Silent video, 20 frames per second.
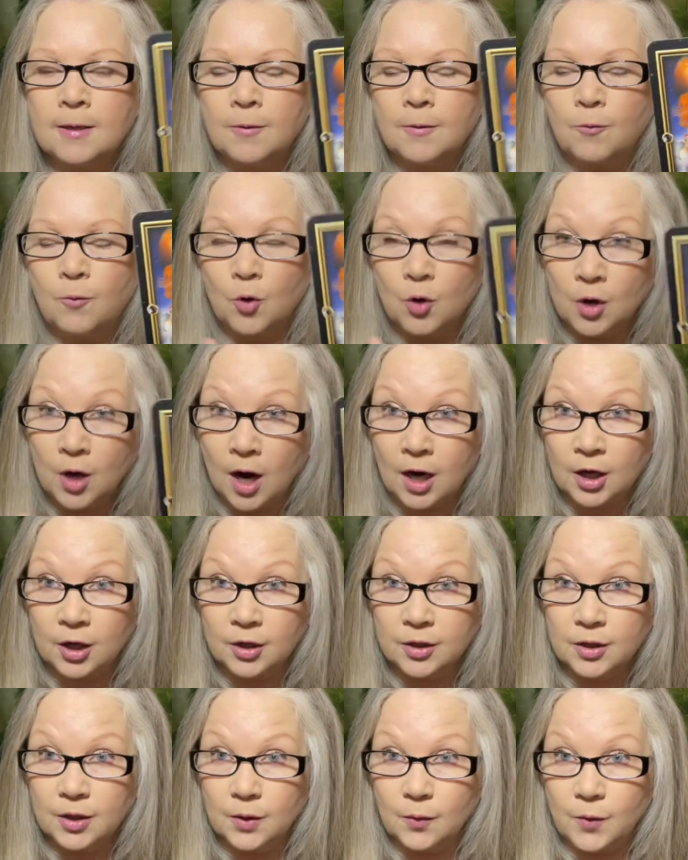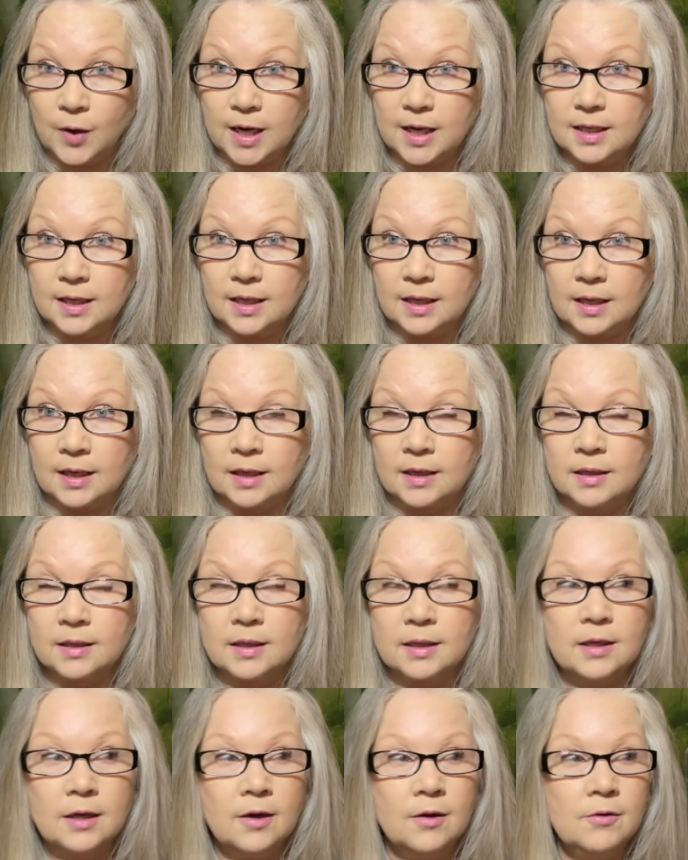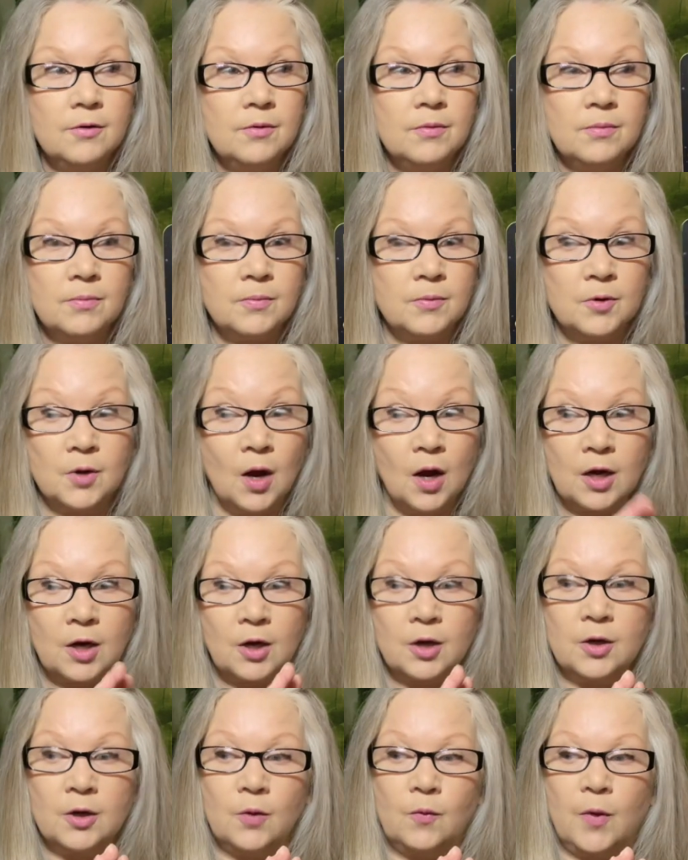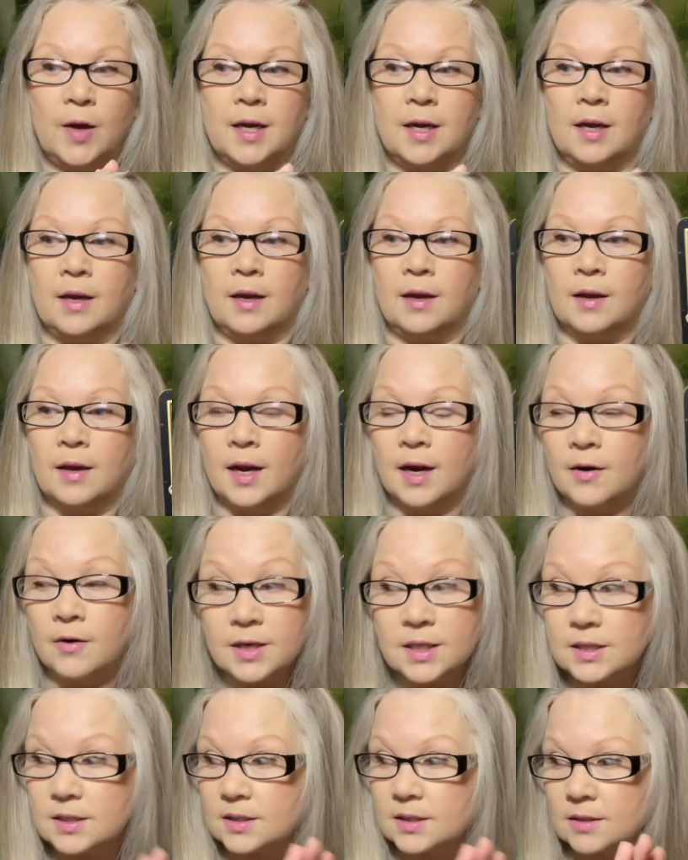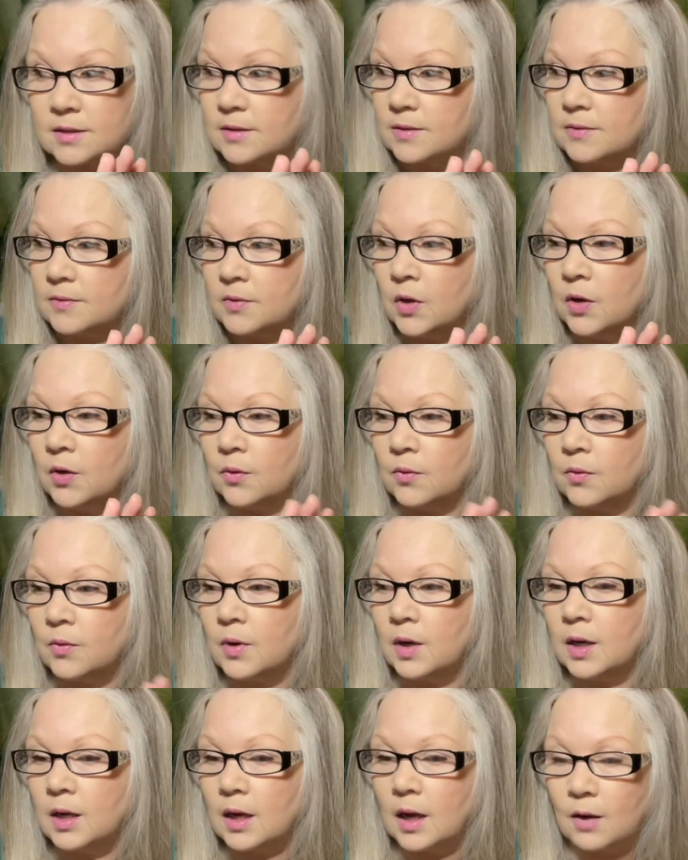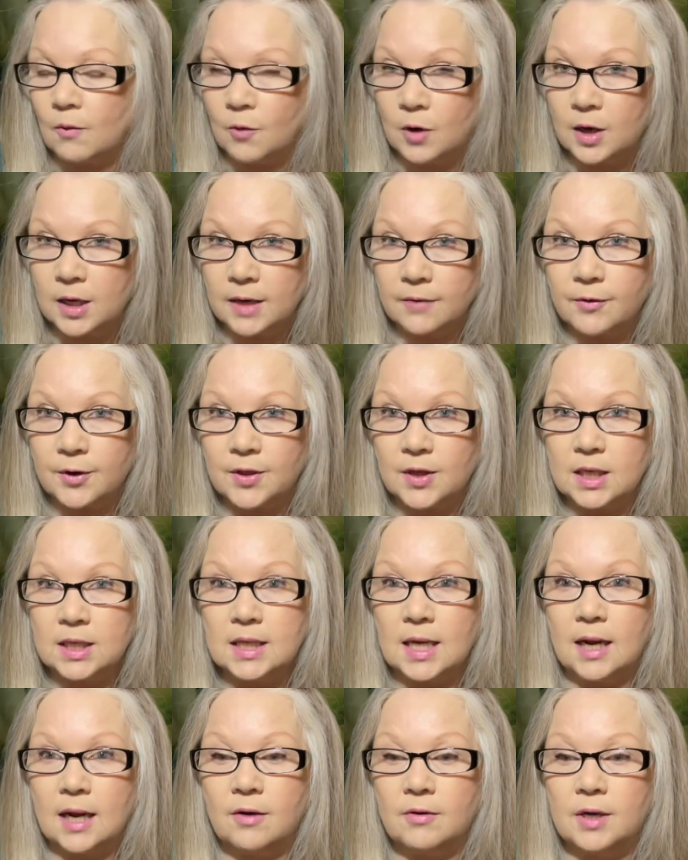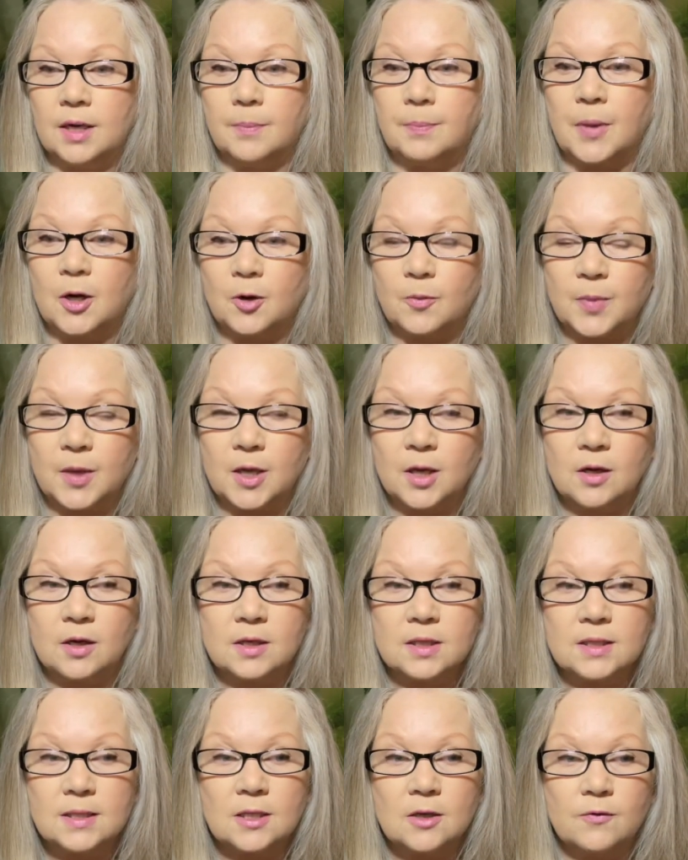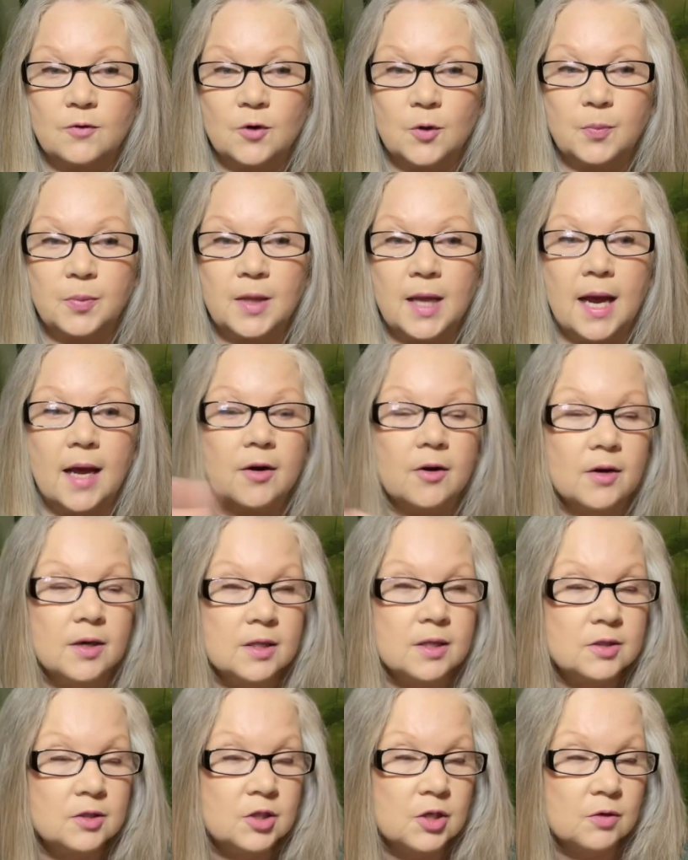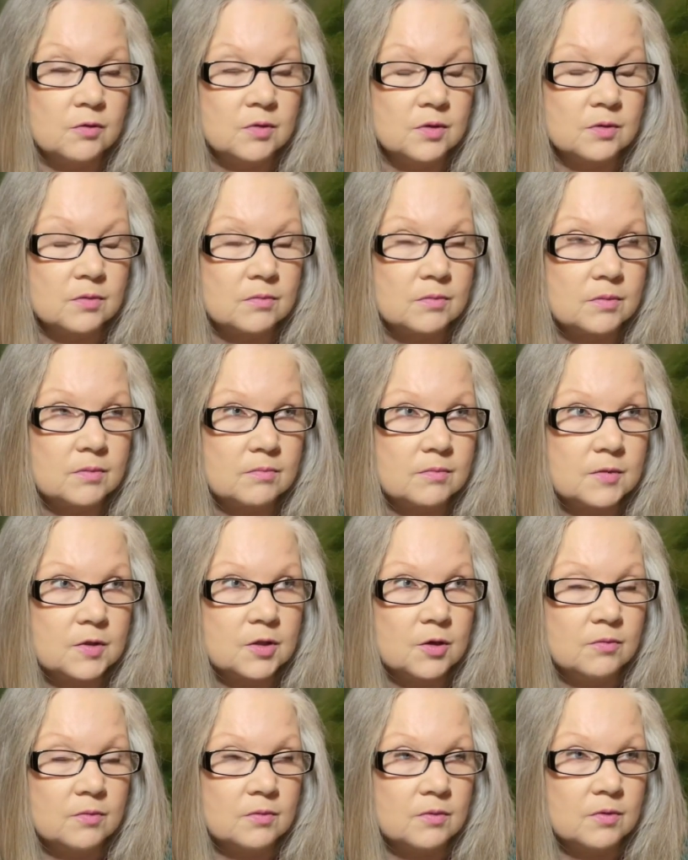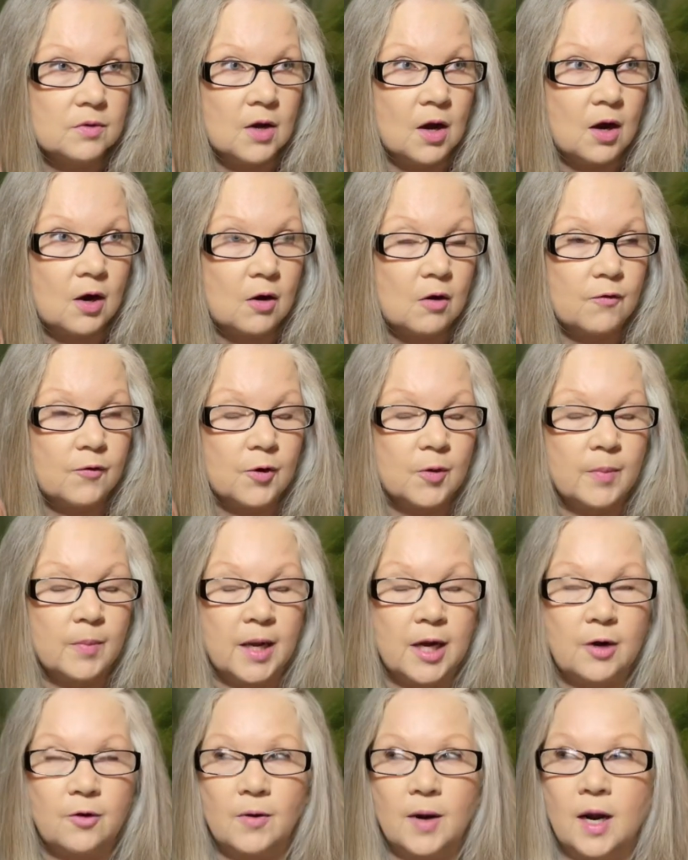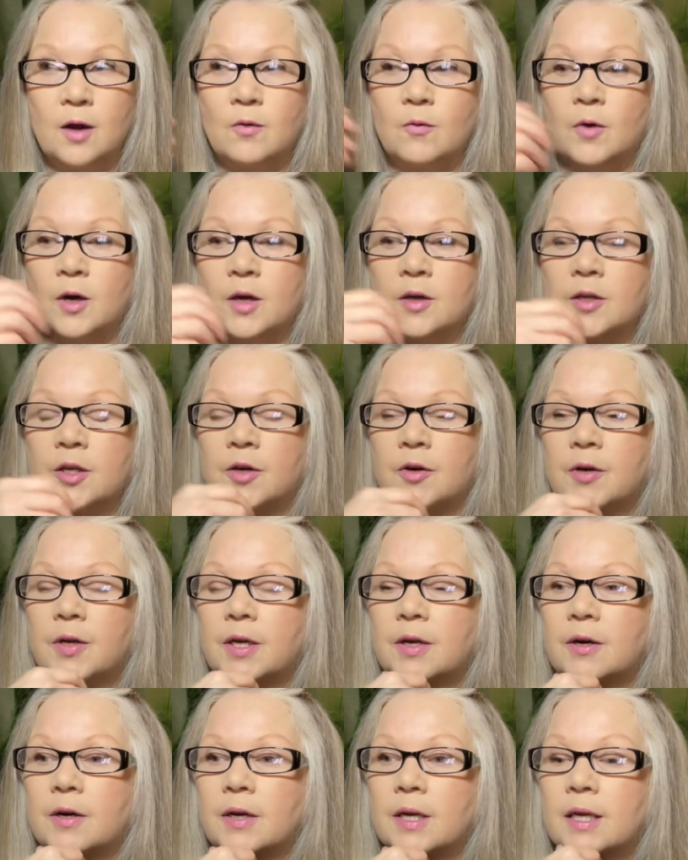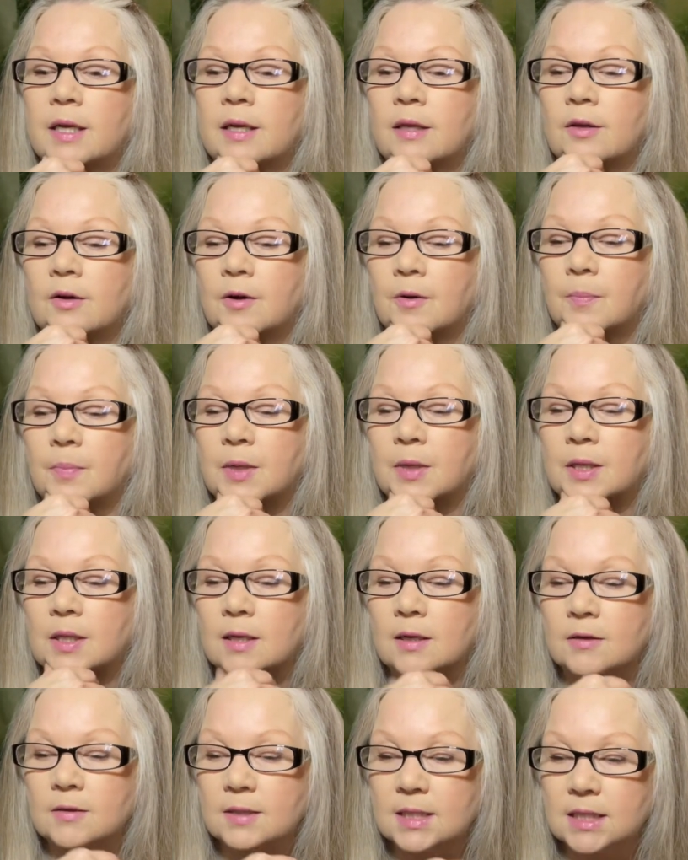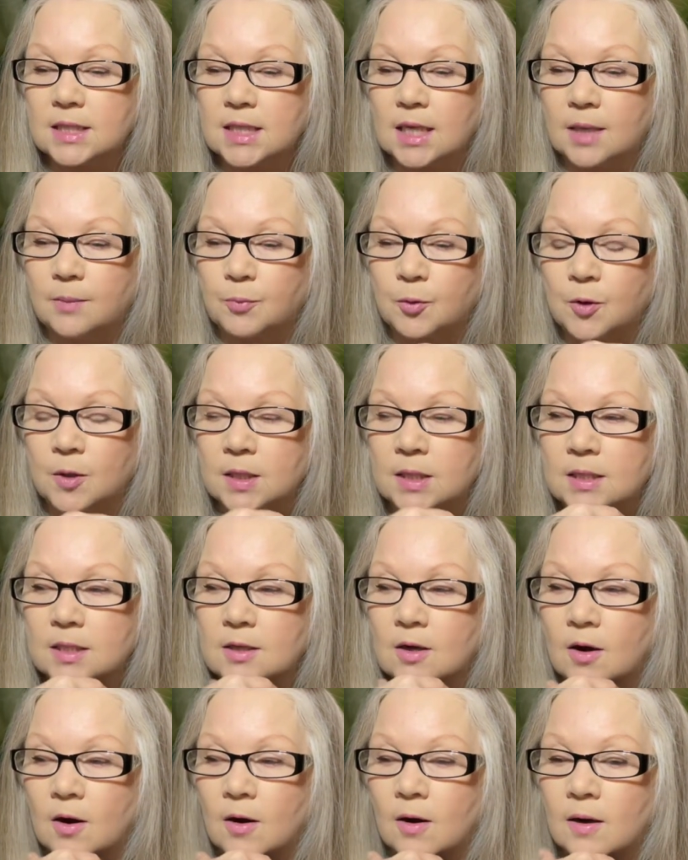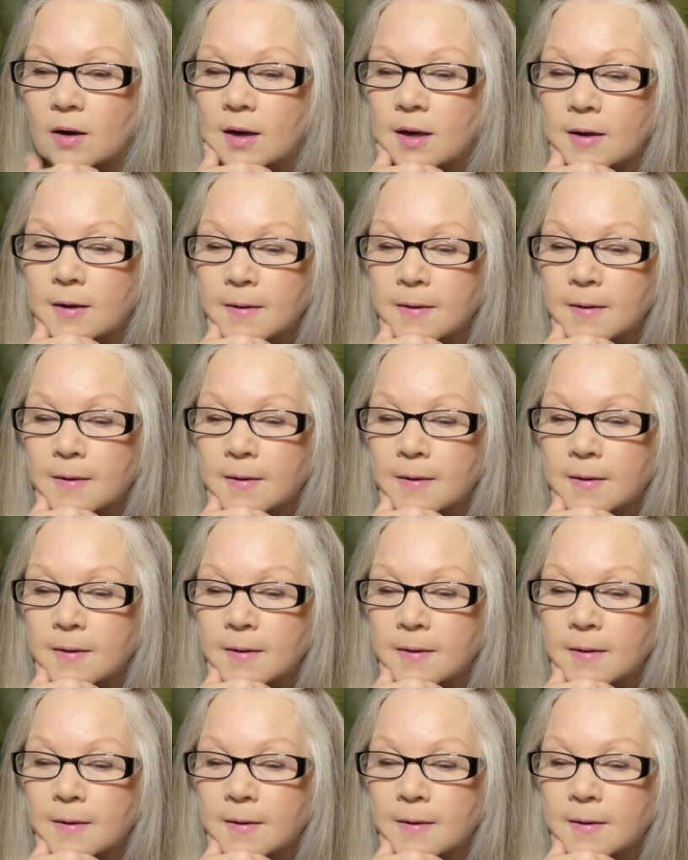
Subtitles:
we're not good at waiting, you know? We're not good at waiting. Aries, no, I want everything now and it better be on a silver platter, and don't knock over my crown while you're here either. But here's the Temperance card.